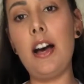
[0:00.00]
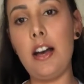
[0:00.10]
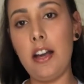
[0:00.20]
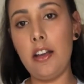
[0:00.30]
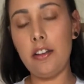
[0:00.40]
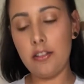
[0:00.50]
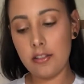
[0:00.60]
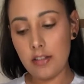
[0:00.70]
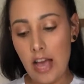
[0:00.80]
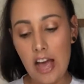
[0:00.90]
I
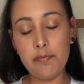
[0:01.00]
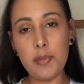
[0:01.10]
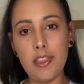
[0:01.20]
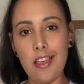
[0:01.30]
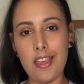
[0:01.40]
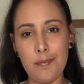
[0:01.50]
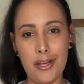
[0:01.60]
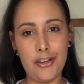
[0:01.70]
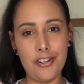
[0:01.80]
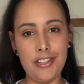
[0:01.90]
have been liking my
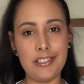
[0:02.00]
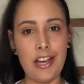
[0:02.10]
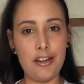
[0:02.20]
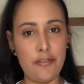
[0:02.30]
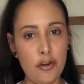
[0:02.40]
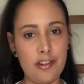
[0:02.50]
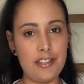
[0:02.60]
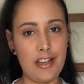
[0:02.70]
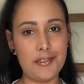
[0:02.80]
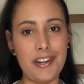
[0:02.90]
hoodies kind of
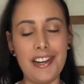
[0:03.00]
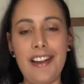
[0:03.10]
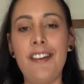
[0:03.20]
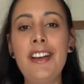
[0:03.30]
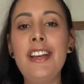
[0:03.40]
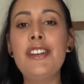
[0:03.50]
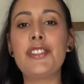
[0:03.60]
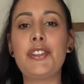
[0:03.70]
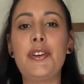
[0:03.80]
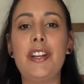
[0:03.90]
oversized right now,
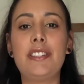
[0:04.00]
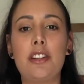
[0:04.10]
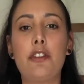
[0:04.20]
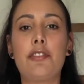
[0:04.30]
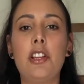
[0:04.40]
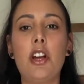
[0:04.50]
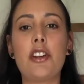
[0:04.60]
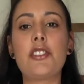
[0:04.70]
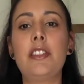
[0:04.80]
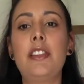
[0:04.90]
so I did go for a
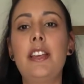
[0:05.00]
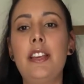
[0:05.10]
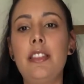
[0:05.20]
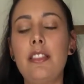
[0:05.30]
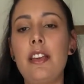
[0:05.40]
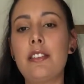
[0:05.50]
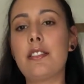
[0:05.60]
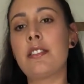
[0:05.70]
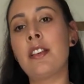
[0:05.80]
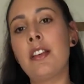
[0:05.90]
large one in
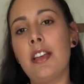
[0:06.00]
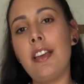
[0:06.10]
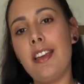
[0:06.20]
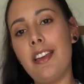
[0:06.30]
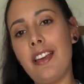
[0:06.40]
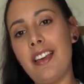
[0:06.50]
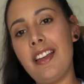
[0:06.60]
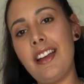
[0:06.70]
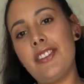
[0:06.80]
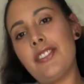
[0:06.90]
this,
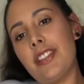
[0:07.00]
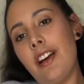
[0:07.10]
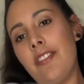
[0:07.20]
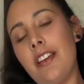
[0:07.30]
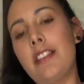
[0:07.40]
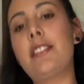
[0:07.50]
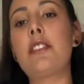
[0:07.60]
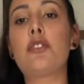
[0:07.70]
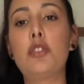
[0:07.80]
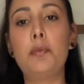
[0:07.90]
and I just love it. It's not
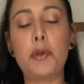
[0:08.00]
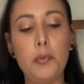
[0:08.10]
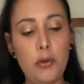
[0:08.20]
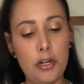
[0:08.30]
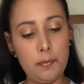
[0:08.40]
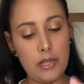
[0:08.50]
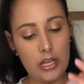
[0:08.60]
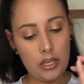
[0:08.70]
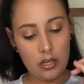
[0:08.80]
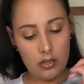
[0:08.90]
super warm,
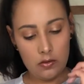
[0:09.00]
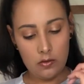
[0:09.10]
like